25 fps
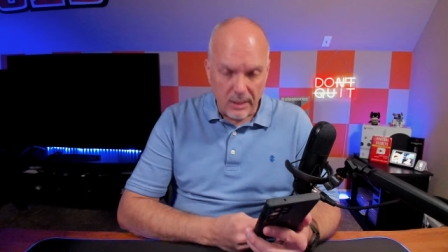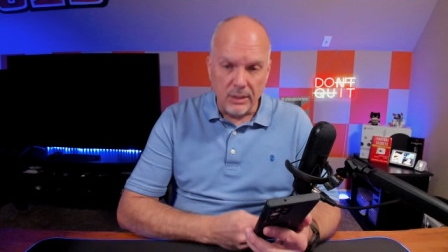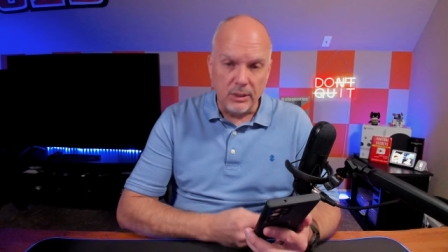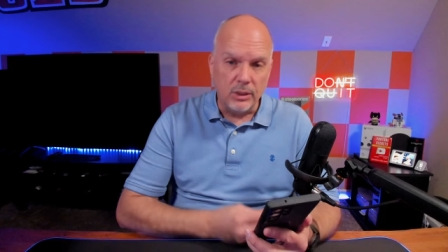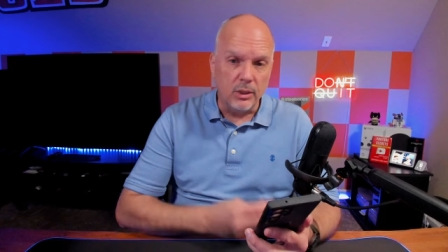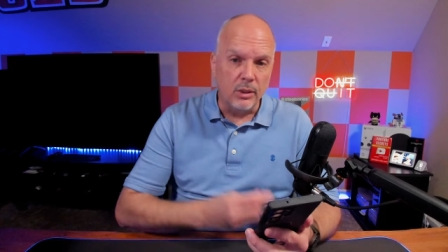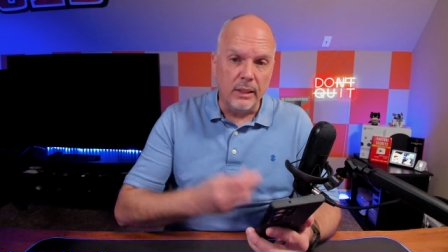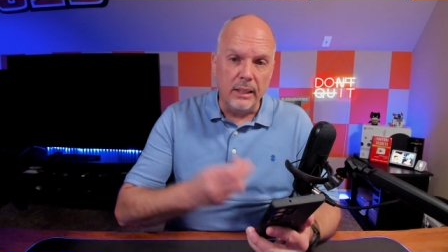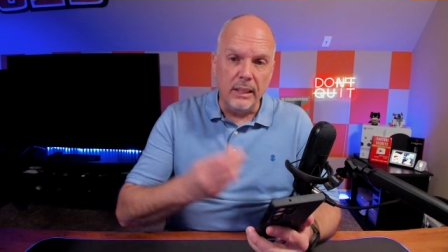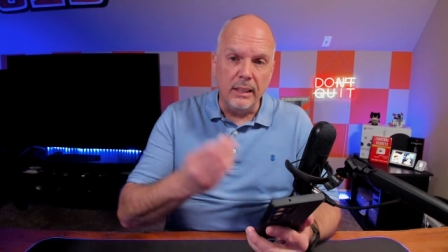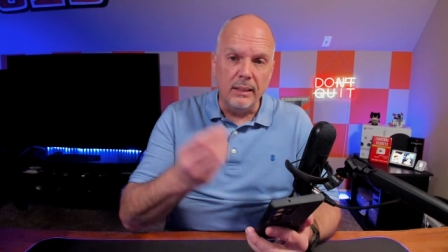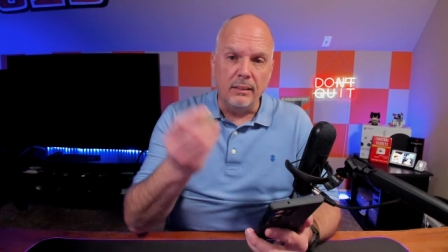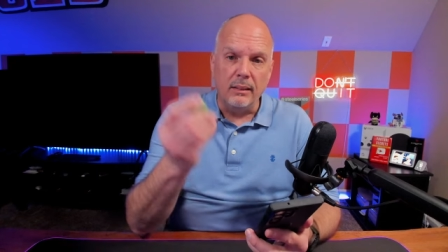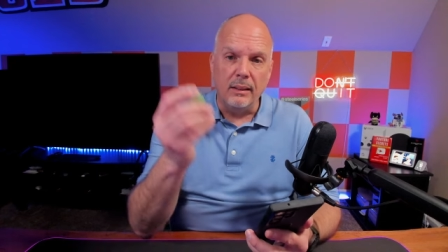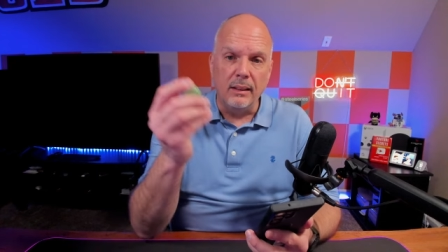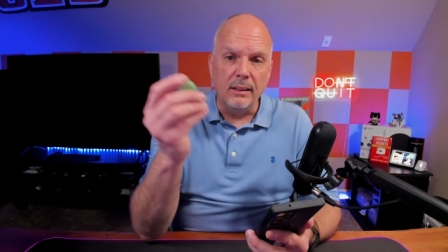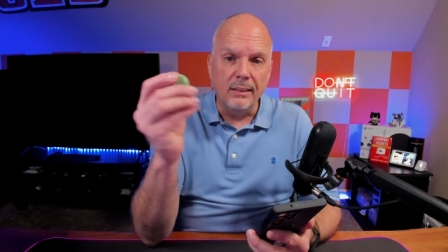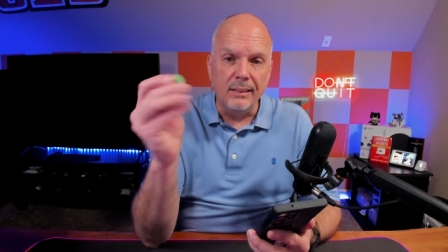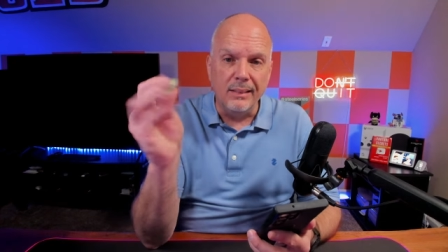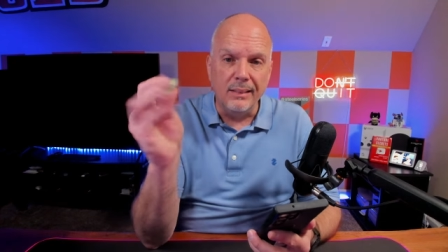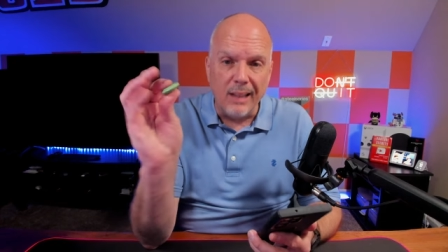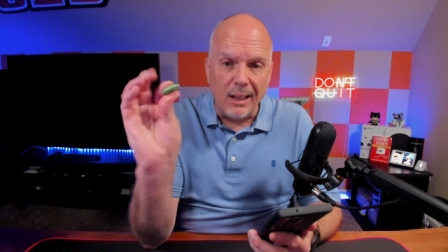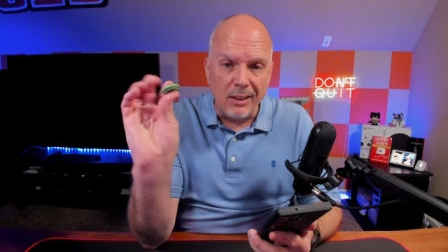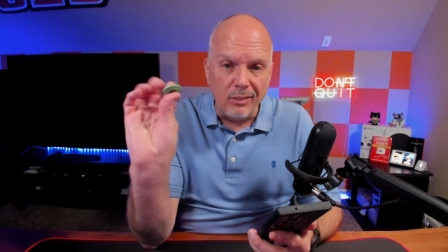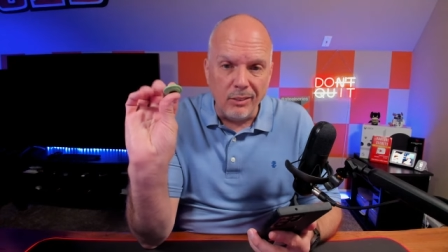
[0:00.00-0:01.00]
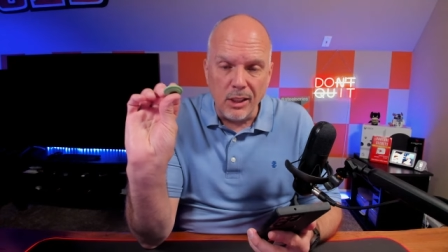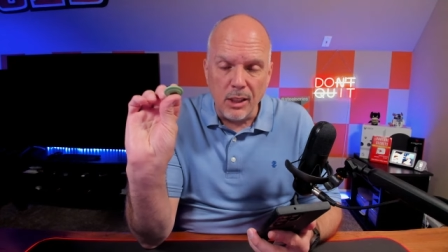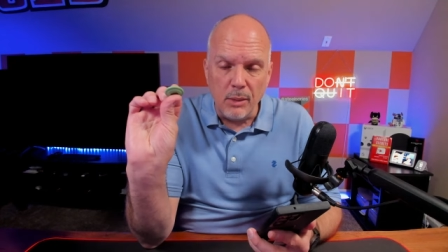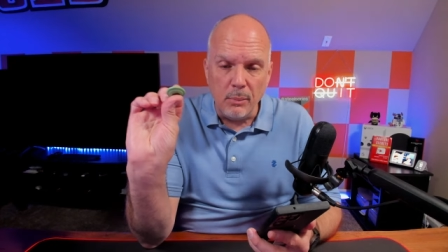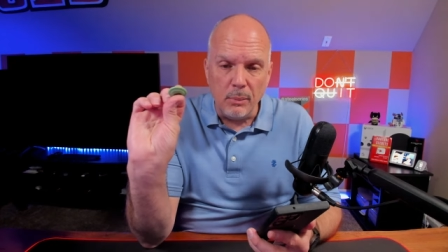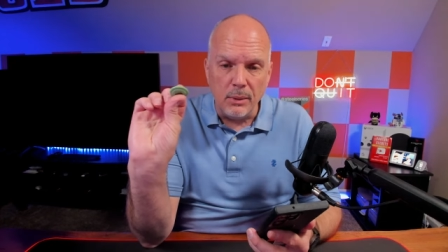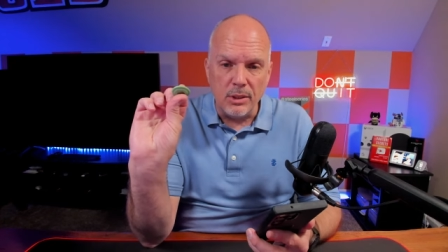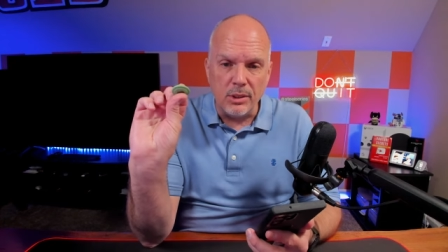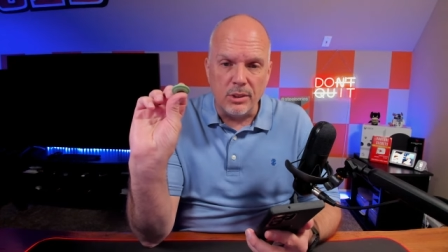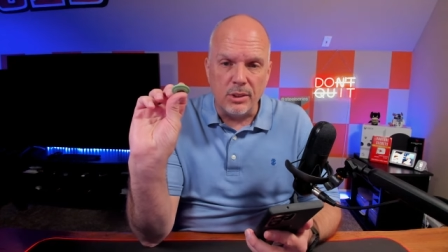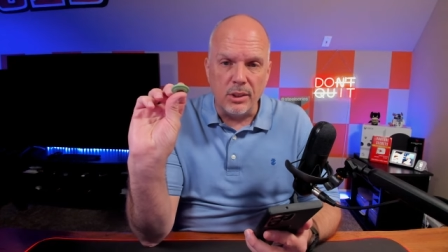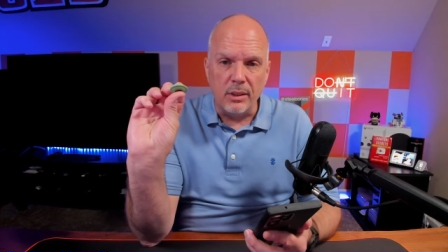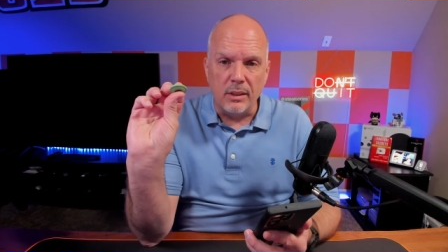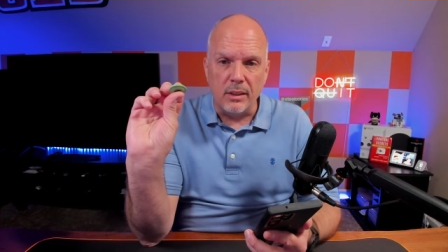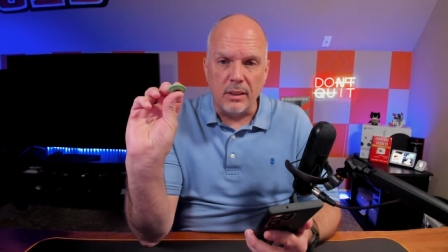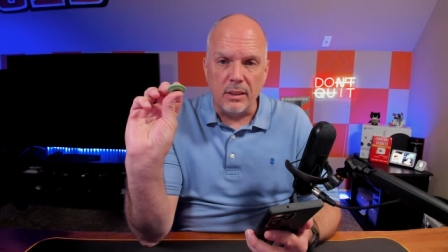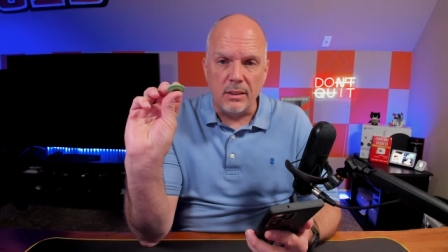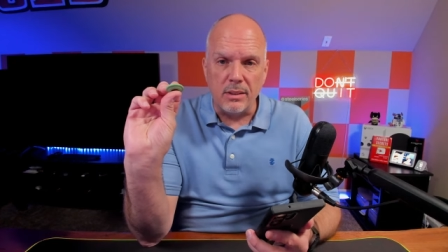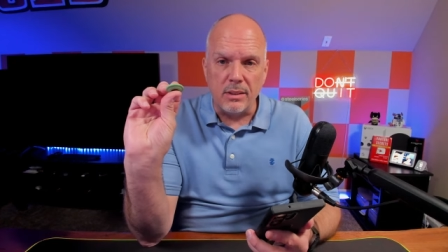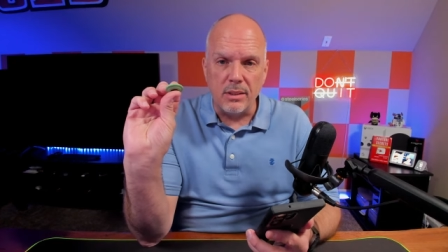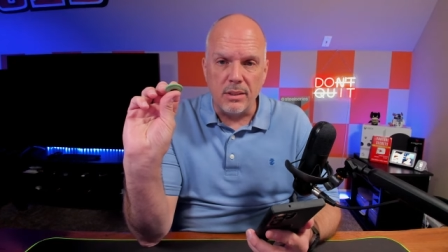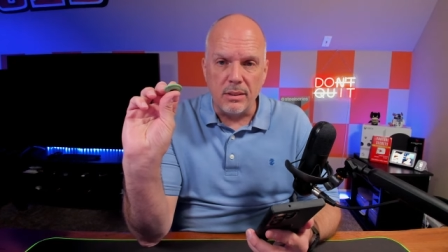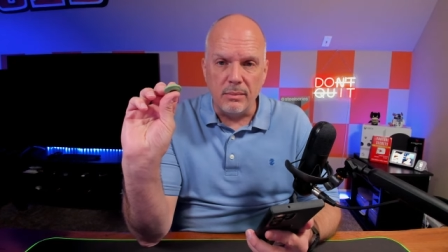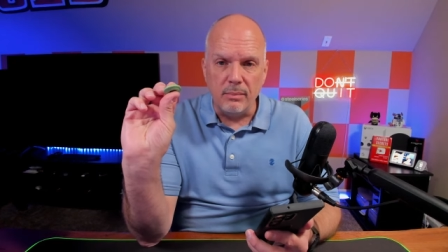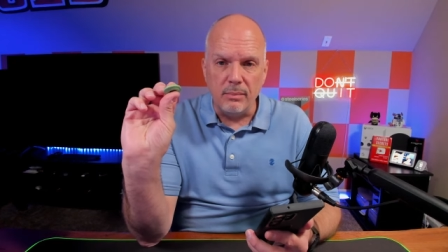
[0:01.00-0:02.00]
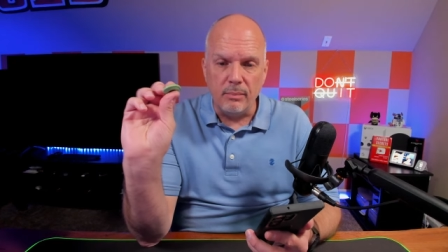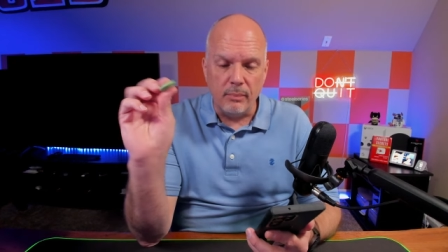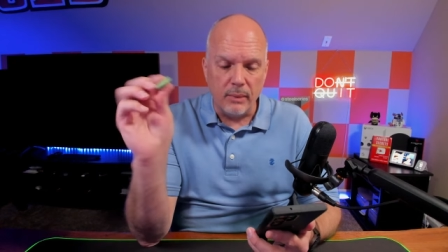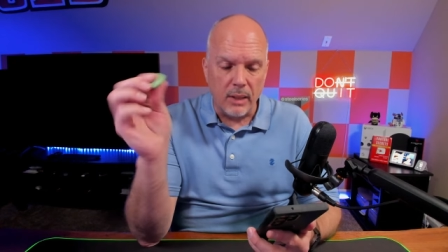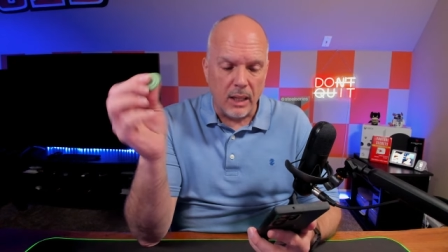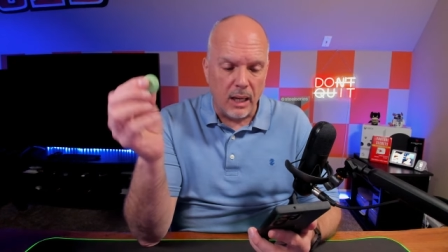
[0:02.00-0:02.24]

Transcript: So again, not really much to this.